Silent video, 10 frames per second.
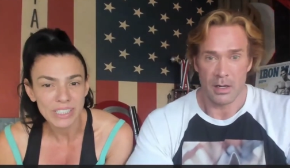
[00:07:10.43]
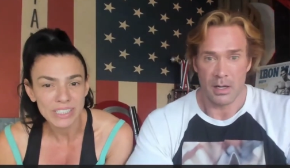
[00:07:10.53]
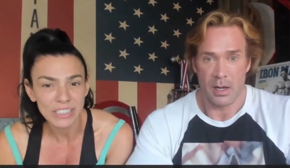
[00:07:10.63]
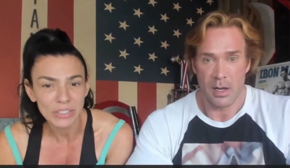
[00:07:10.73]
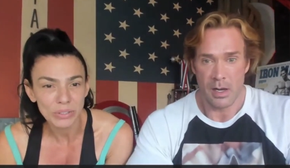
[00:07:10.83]

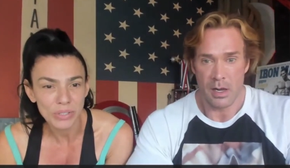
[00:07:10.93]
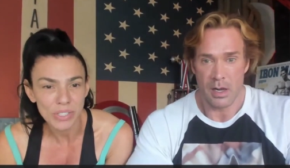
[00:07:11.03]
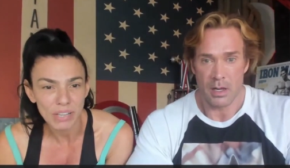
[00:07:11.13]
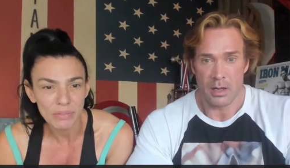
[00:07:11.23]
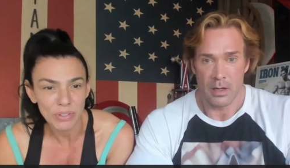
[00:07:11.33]
Speaker 1: continue to
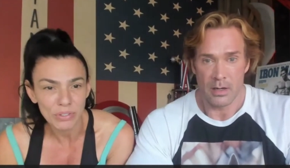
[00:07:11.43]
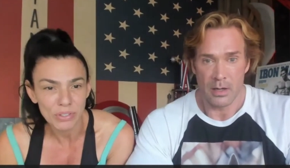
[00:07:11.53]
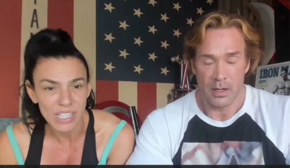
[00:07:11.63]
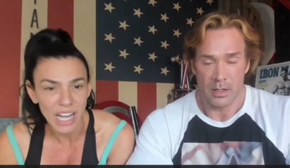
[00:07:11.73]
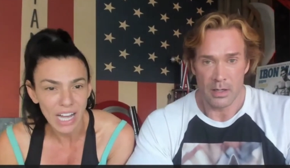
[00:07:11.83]
stay focused
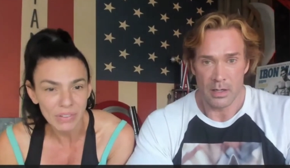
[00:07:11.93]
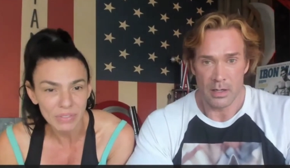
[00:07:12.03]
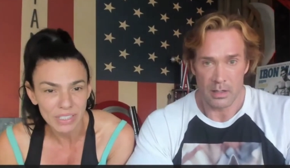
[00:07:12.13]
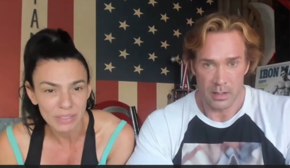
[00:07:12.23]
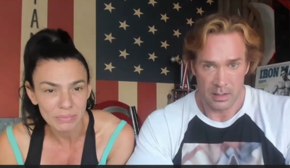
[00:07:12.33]
after
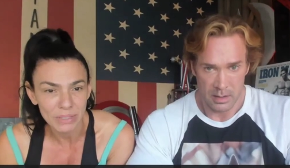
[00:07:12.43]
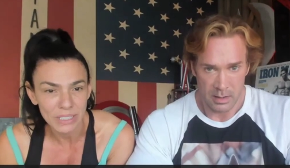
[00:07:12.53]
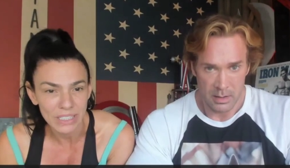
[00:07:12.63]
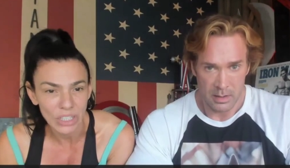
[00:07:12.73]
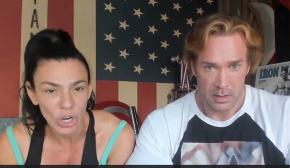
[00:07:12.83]

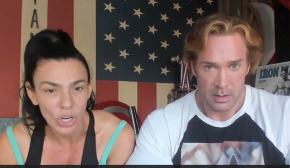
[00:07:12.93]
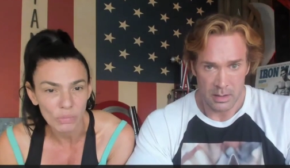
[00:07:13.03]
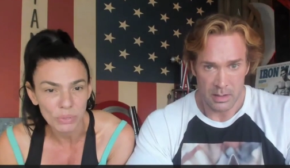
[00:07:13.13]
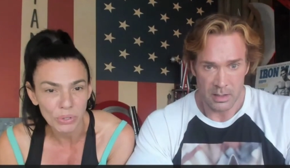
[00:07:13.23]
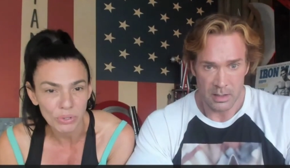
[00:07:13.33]
completing a hard
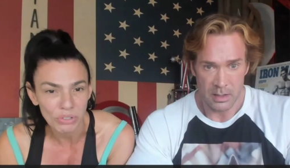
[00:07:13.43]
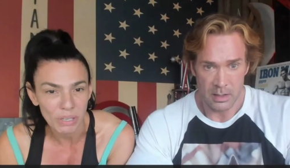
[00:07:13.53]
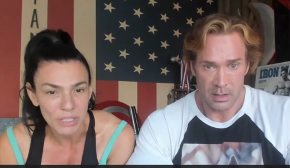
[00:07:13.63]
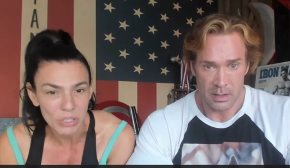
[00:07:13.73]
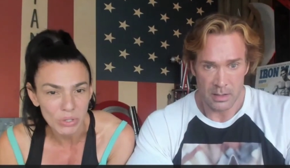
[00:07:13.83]
program?
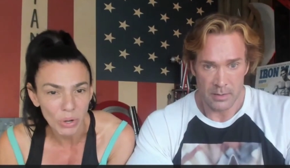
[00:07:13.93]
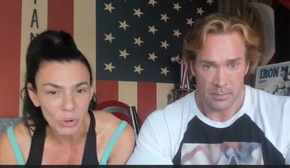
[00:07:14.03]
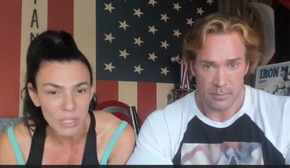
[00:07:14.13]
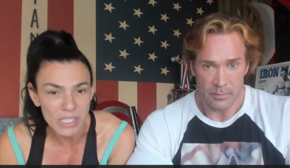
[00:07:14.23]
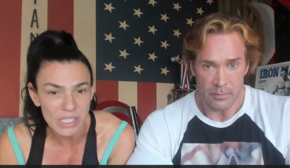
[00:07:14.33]
It's
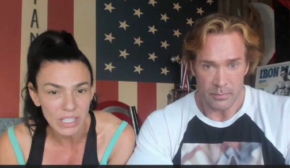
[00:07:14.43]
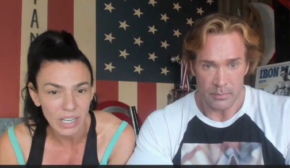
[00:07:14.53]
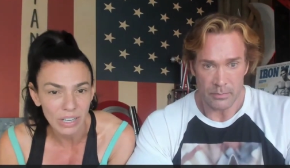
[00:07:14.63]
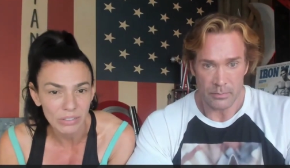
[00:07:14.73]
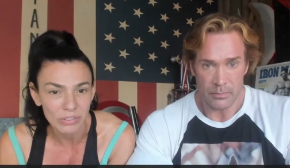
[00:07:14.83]
always
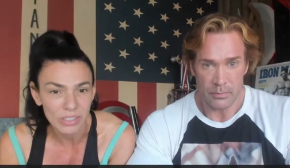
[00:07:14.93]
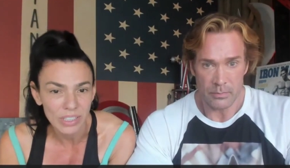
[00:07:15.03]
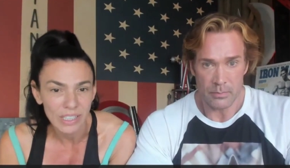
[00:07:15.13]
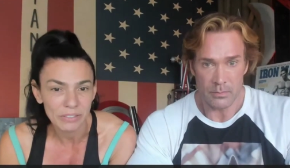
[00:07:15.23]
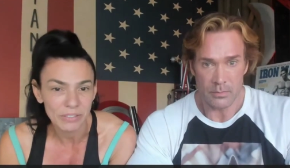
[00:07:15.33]
off
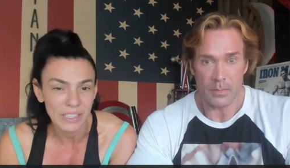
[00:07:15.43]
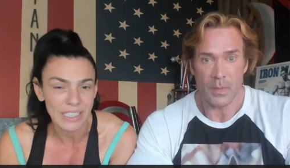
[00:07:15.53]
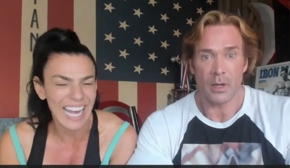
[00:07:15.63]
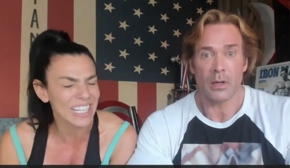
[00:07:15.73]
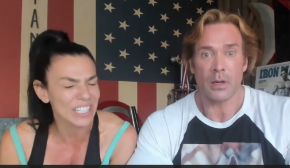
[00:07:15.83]
feeling.
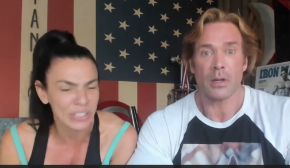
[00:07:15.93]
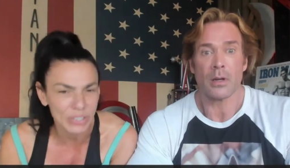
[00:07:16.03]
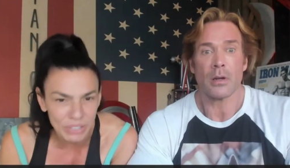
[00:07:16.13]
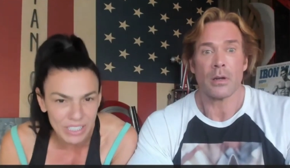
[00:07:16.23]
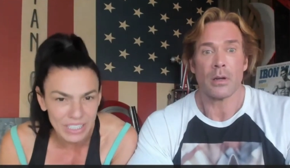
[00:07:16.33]
I
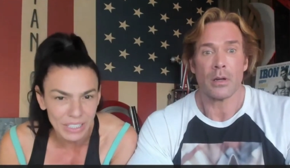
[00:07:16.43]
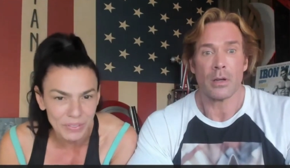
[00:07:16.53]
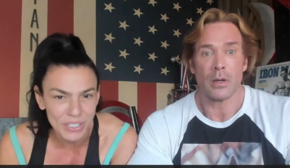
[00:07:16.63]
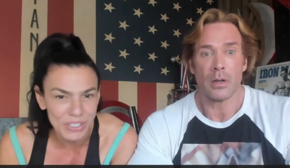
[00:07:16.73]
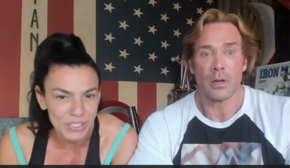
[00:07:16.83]
agree of
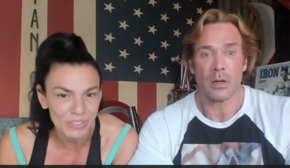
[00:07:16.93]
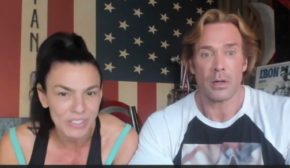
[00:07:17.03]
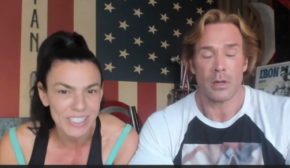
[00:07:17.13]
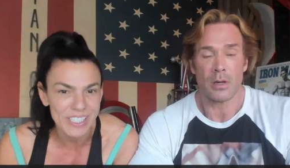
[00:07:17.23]
deserving a